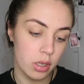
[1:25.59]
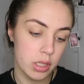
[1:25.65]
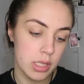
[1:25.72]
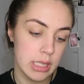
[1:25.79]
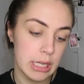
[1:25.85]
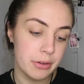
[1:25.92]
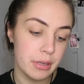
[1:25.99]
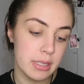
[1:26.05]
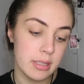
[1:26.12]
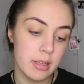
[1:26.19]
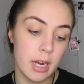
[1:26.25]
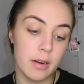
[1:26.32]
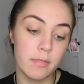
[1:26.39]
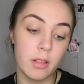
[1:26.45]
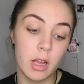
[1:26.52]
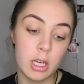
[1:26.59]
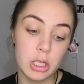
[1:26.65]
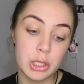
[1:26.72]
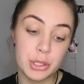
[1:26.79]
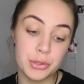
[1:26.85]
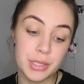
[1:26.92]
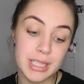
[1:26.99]
Secret's line of
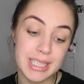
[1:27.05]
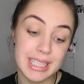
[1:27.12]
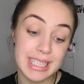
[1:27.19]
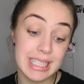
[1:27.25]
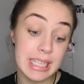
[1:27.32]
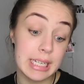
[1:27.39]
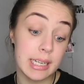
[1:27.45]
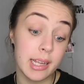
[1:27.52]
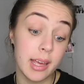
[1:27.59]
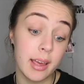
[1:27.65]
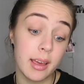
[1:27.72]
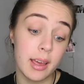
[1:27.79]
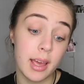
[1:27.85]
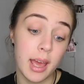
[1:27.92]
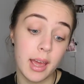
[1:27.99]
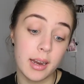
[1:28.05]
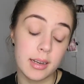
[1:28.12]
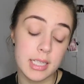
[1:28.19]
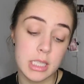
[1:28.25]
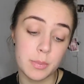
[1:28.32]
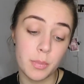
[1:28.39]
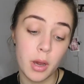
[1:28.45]
luxurious skincare
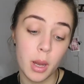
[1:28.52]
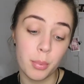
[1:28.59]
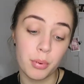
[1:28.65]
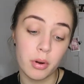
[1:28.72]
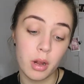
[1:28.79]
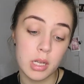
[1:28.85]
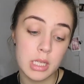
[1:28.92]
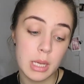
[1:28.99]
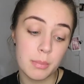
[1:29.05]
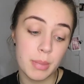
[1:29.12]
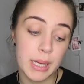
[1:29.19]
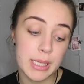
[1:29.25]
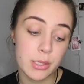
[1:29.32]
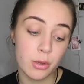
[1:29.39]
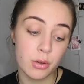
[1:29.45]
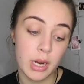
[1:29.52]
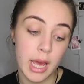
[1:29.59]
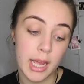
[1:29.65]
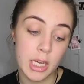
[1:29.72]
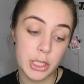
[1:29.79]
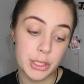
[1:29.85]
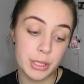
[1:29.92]
and spa products are based on
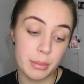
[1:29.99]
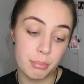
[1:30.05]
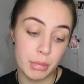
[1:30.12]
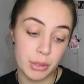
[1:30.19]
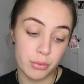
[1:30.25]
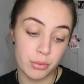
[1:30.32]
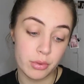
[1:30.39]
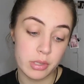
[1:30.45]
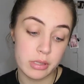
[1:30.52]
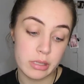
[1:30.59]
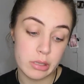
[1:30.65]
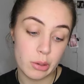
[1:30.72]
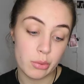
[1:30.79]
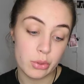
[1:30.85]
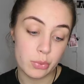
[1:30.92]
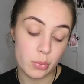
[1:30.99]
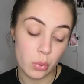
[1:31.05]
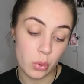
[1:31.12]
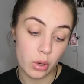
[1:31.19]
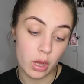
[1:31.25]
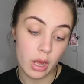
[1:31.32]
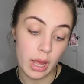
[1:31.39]
ancient minerals, salt,
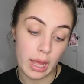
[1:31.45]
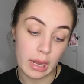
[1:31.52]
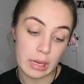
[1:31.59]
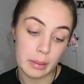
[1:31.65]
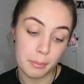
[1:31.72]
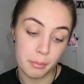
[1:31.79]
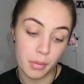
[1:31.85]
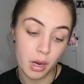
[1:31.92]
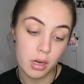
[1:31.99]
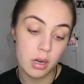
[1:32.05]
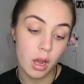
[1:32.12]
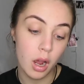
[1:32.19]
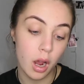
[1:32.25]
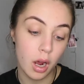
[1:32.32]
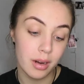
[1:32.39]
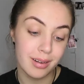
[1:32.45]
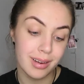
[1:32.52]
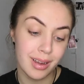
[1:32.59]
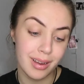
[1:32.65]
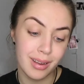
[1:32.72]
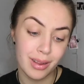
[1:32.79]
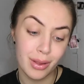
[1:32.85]
water and mud
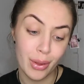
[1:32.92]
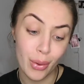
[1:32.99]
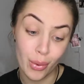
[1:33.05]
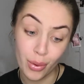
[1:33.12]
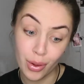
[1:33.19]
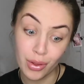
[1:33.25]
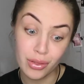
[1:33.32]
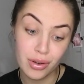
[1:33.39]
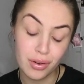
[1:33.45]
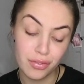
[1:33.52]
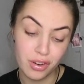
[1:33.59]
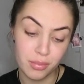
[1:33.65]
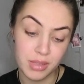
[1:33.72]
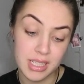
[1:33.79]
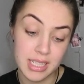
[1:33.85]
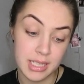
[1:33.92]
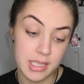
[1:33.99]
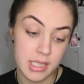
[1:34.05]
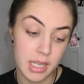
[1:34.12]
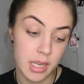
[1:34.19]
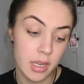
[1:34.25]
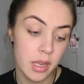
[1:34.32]
unearthed from the Dead
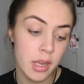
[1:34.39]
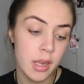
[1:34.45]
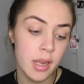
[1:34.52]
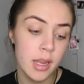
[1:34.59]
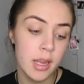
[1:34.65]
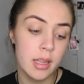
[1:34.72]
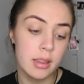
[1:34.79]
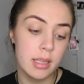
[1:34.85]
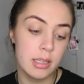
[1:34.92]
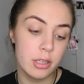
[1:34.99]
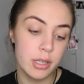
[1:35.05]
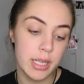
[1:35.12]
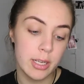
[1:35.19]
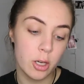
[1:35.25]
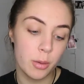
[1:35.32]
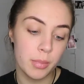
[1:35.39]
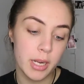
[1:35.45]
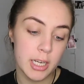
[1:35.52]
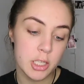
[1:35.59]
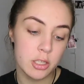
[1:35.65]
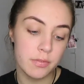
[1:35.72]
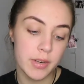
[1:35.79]
Sea. The unique
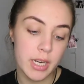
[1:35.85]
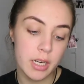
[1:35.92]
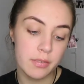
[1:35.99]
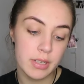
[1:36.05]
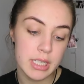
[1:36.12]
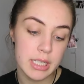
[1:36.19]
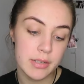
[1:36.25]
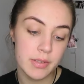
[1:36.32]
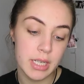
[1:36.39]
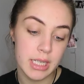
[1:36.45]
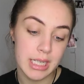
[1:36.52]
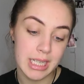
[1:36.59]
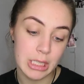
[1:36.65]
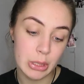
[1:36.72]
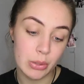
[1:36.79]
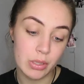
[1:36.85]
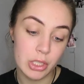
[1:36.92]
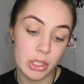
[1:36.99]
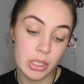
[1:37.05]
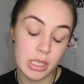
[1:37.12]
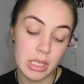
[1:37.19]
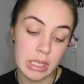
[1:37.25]
combination of innovative
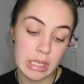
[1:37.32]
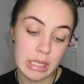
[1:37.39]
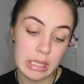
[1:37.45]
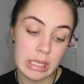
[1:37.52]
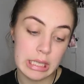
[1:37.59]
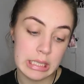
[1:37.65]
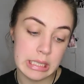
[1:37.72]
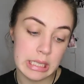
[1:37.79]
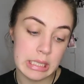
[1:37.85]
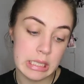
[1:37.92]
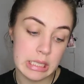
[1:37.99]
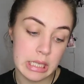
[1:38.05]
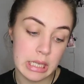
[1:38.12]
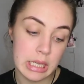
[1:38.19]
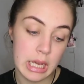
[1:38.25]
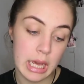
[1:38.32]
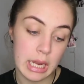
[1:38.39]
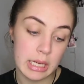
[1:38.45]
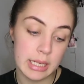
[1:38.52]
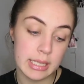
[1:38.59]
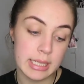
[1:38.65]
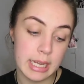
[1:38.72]
technology, healing Dead Sea
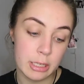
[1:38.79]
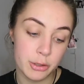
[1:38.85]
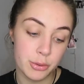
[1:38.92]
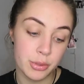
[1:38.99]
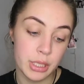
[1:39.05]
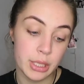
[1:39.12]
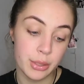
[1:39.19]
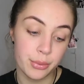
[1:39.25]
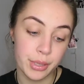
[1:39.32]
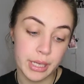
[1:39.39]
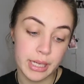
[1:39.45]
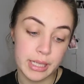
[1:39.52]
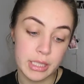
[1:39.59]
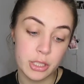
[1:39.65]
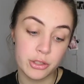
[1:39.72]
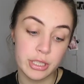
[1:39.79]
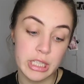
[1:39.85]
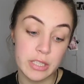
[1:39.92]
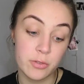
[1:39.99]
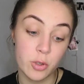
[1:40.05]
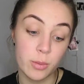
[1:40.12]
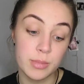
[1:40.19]
and natural ingredients
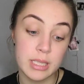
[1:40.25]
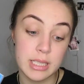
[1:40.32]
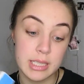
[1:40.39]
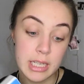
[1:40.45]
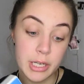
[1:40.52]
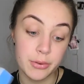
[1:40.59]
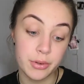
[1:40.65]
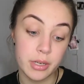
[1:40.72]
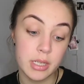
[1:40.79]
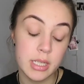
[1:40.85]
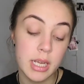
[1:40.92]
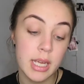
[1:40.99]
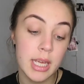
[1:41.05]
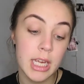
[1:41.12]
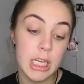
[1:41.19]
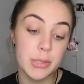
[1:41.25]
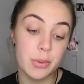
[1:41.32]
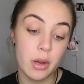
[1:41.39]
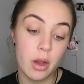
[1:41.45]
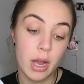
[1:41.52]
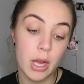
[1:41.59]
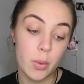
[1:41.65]
transforms Secret into a
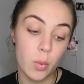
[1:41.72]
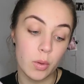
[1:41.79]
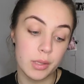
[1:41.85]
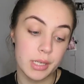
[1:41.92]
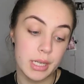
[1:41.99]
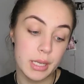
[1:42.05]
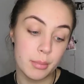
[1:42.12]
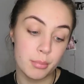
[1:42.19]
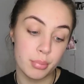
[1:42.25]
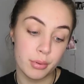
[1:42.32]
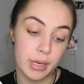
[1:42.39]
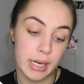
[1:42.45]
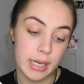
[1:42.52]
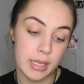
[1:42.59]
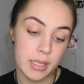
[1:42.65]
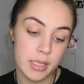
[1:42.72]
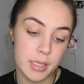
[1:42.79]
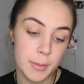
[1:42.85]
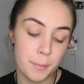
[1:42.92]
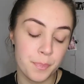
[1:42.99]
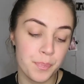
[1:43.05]
high quality brand.